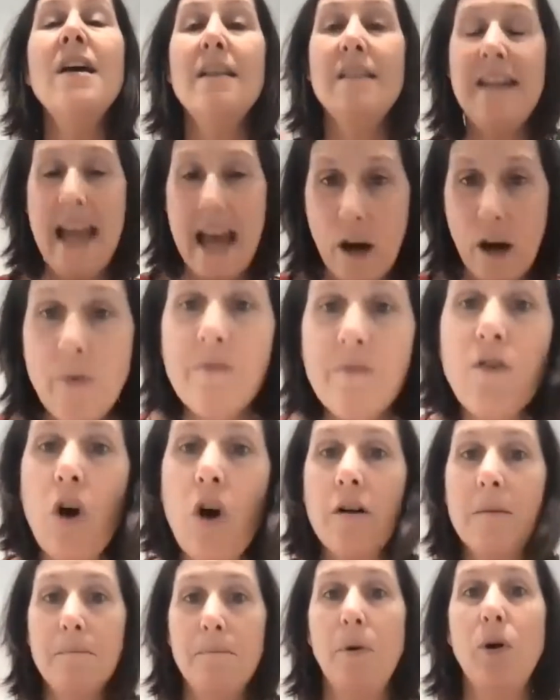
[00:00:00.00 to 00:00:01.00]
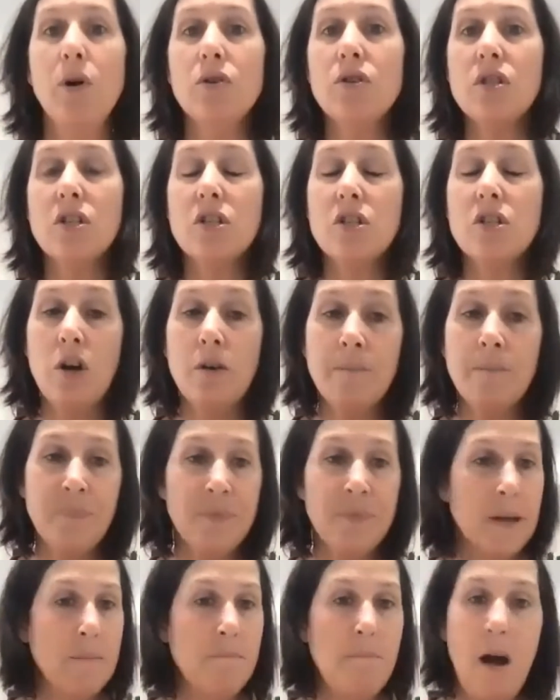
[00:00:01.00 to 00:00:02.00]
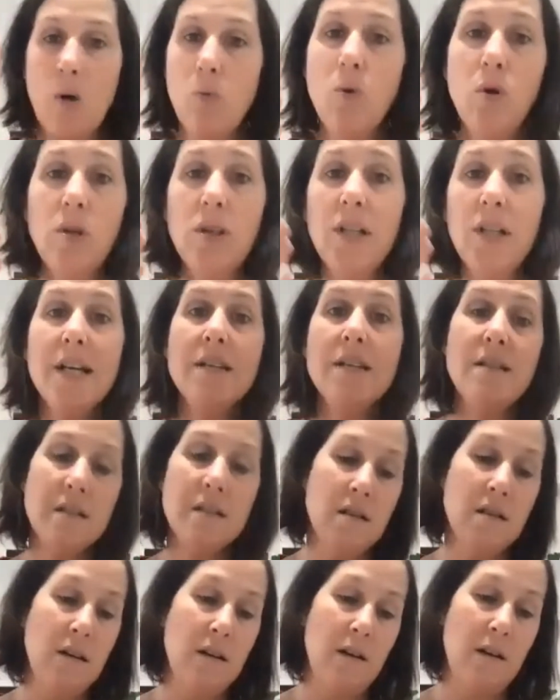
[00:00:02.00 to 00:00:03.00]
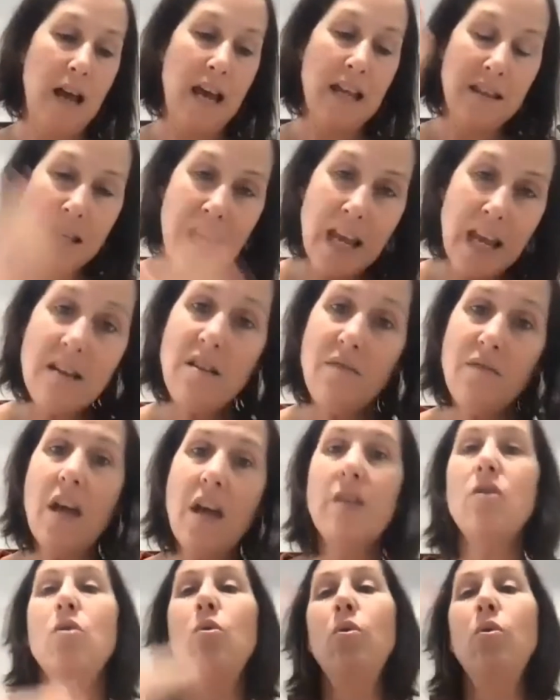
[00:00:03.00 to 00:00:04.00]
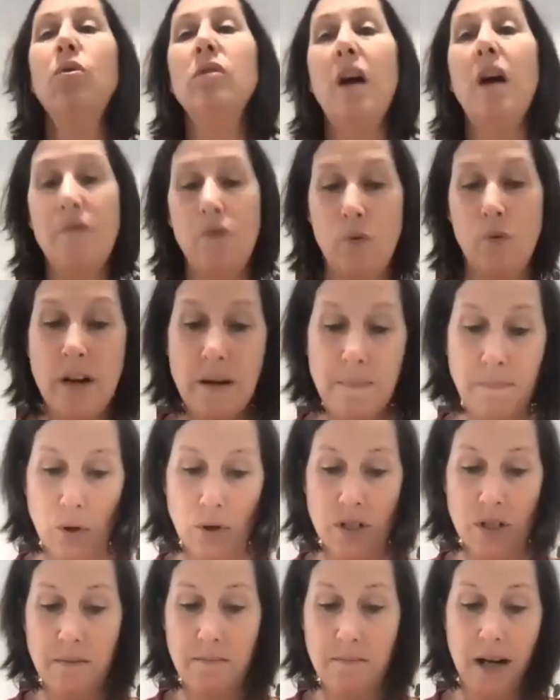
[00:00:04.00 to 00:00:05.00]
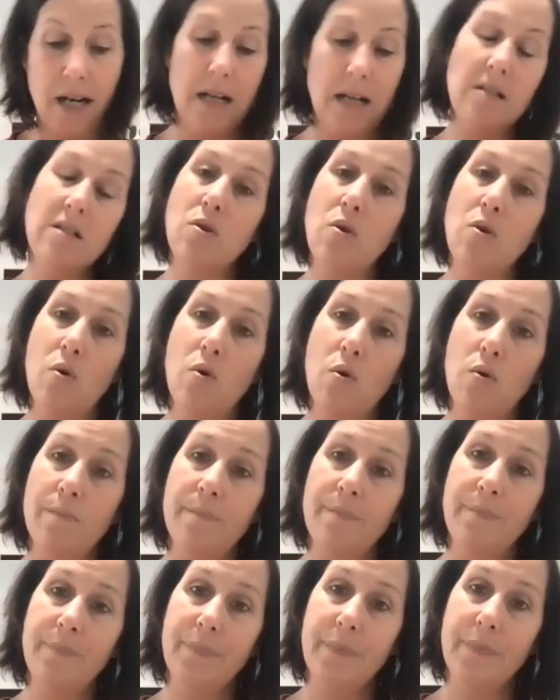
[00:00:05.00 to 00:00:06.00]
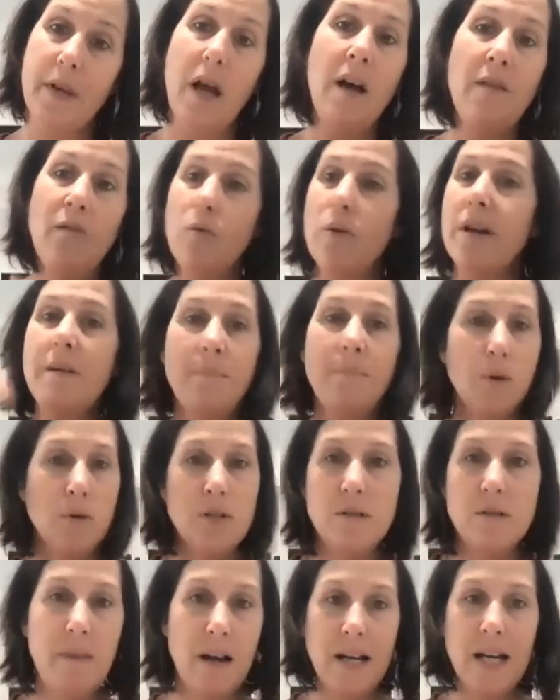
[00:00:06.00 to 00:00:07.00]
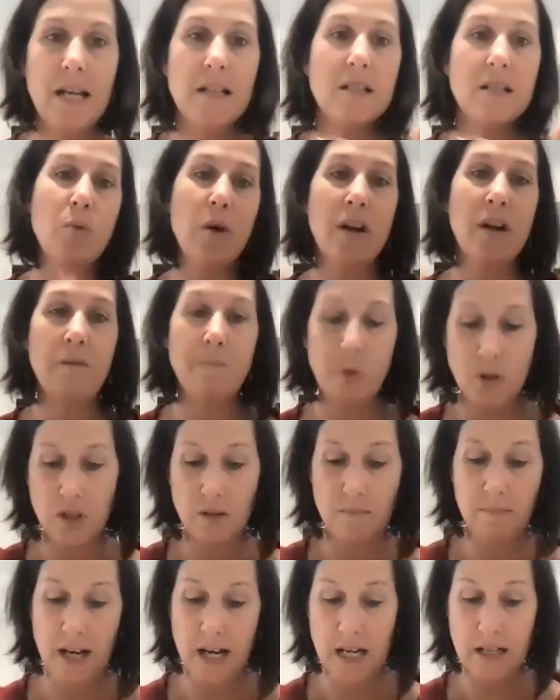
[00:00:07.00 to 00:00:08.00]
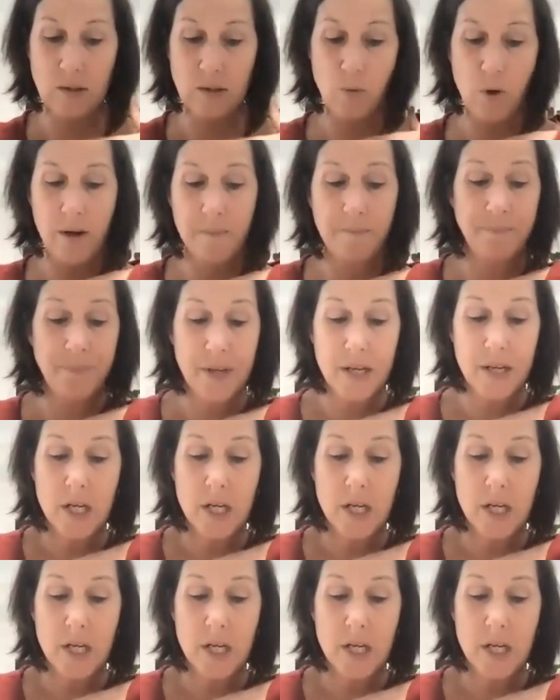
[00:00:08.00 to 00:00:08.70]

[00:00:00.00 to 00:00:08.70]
Now we've got him booked. So my rule is, at the end of that call, I've already booked in my next call. I've already booked in my next one. I've booked in my next one.